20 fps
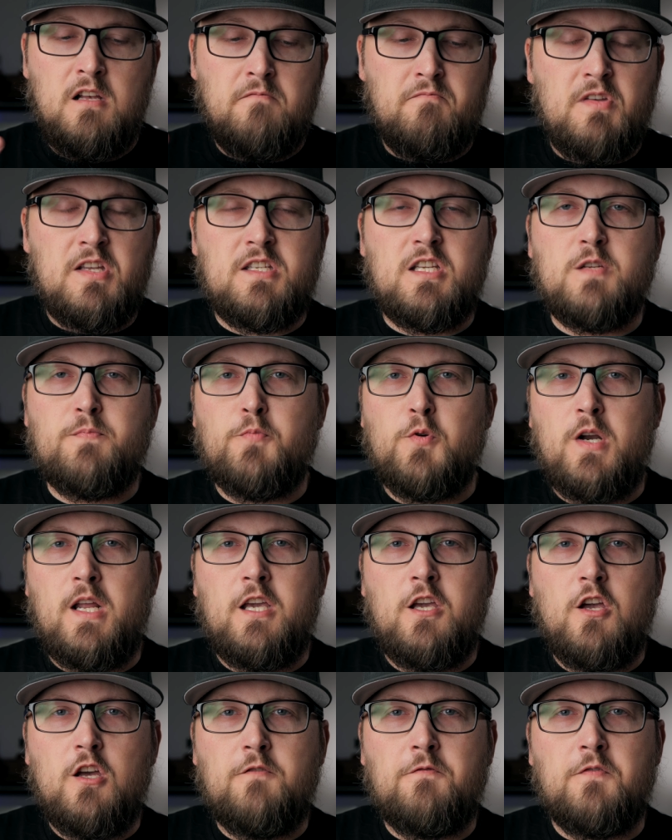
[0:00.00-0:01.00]
This is pretty
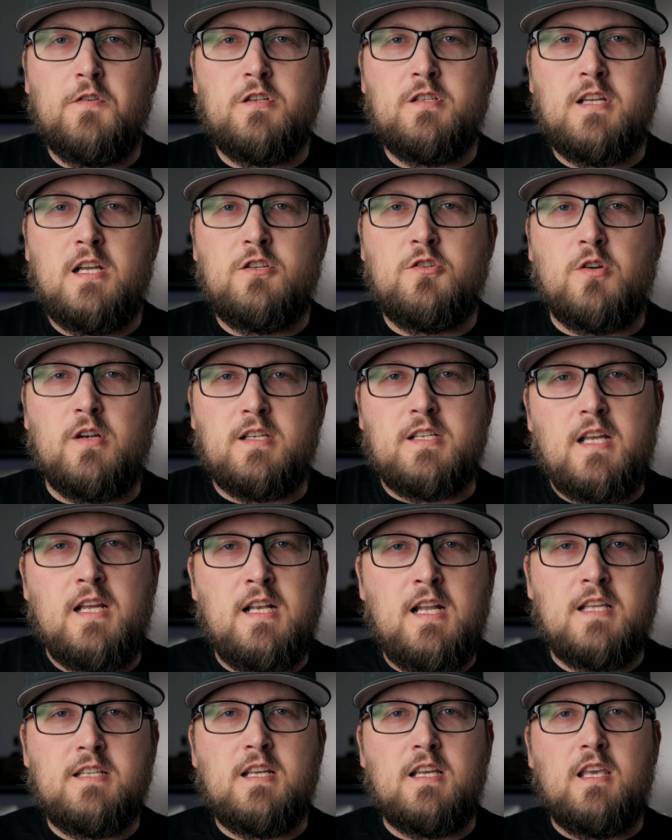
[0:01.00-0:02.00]
good for citrus.
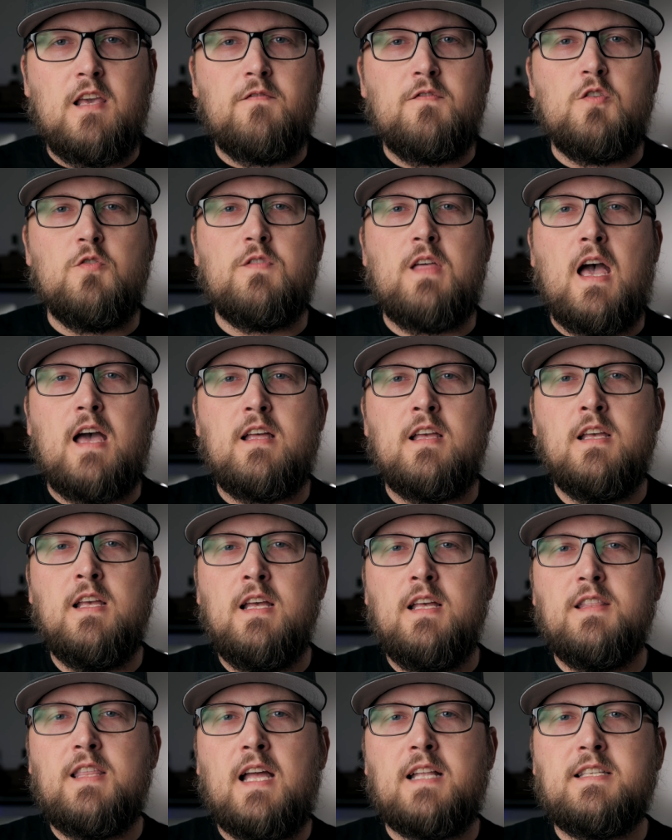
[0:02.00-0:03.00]
It doesn't give you that
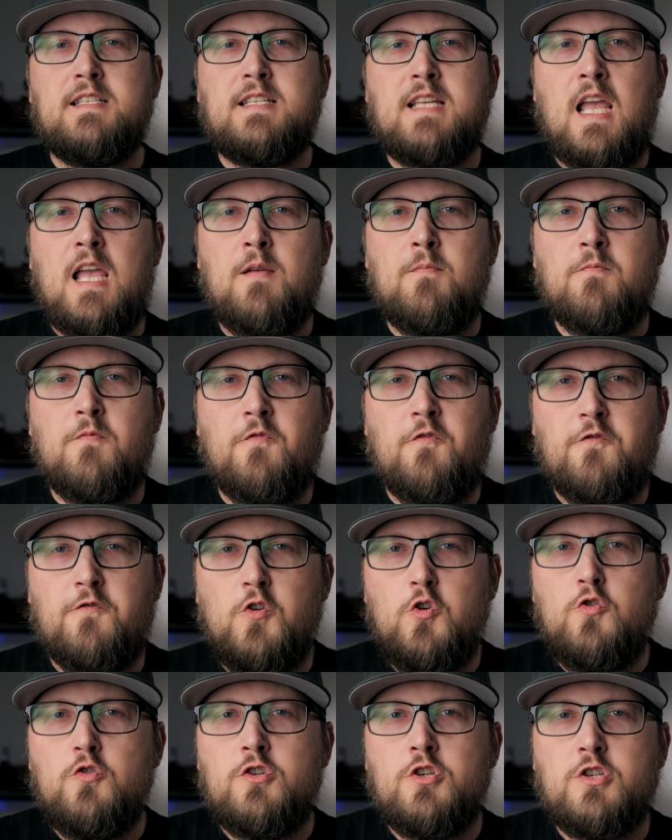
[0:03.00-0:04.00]
same
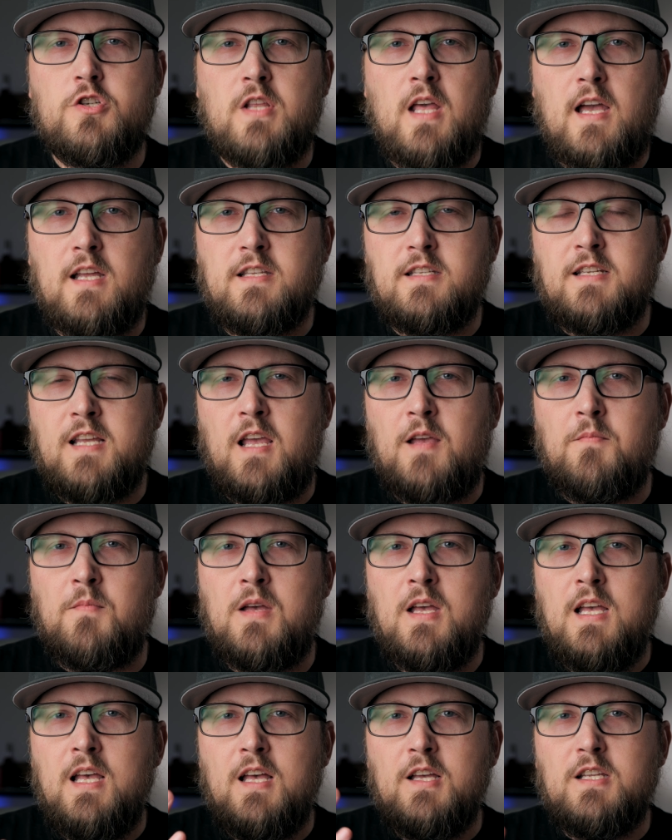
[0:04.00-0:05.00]
whoosh, that same
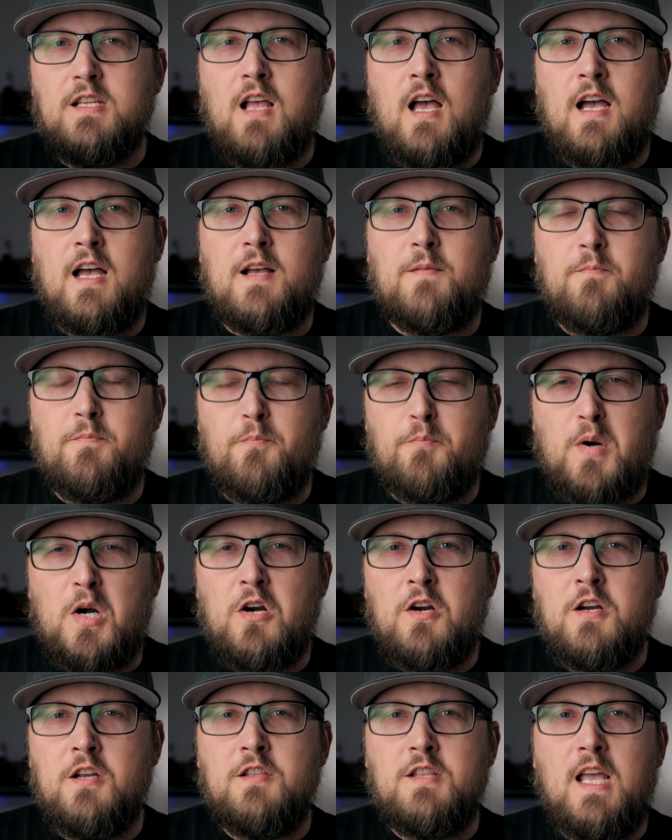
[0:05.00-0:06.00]

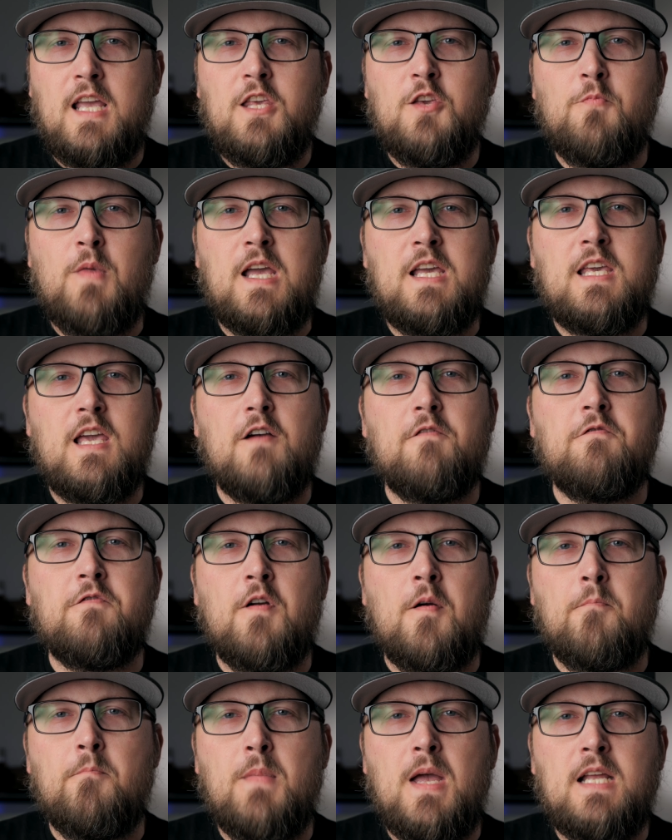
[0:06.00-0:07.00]
burn that you might get
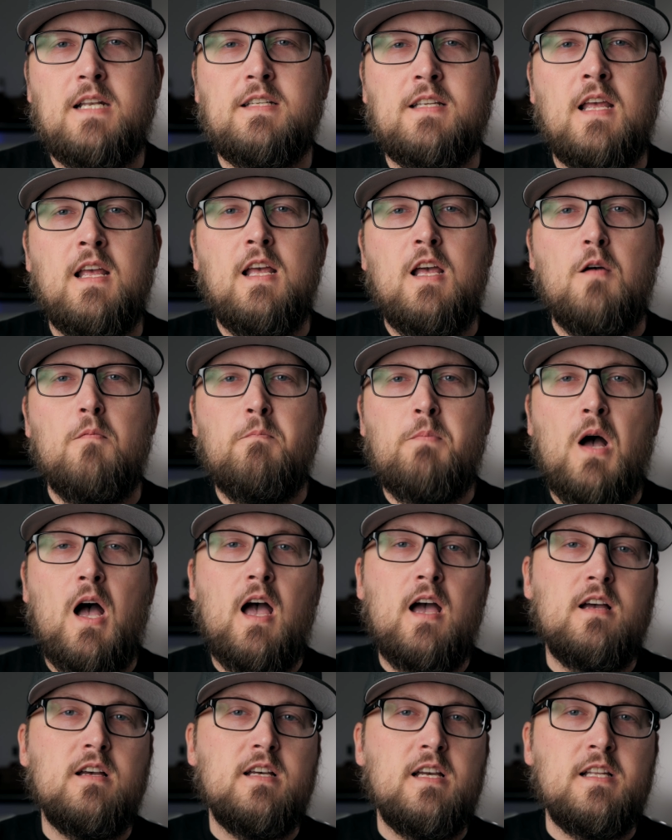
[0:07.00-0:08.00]
from mint,
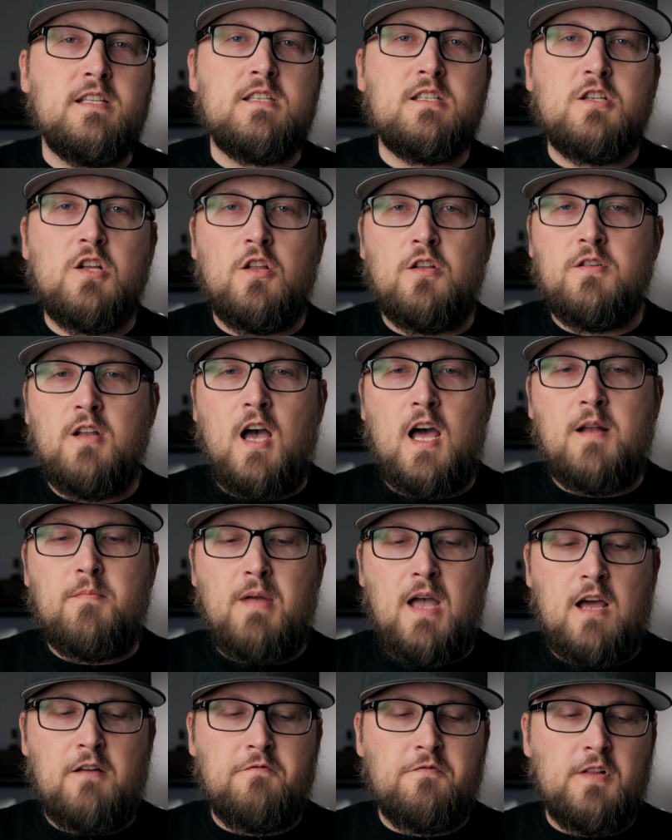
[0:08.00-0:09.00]
but it's still not a
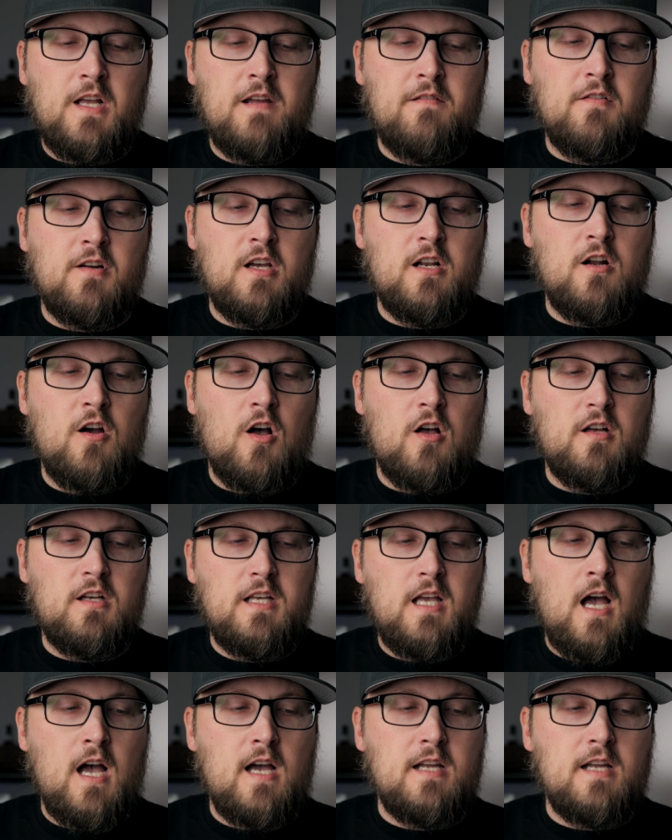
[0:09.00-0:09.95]
bad flavor at all.